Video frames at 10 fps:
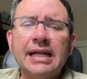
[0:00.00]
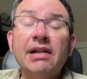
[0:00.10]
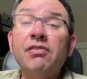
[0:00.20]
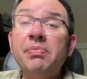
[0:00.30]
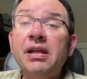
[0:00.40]

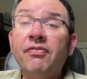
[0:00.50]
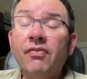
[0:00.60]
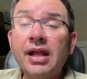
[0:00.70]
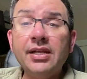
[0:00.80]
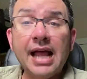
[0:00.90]
Never be
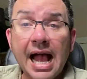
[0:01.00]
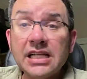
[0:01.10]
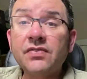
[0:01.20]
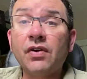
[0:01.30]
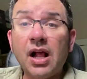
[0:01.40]
afraid to
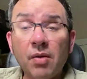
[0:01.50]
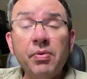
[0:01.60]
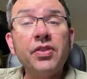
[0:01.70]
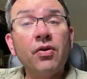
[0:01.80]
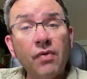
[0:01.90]
ask for help
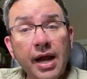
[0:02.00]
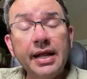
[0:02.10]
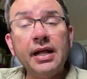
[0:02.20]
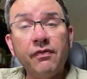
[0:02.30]
with your writing.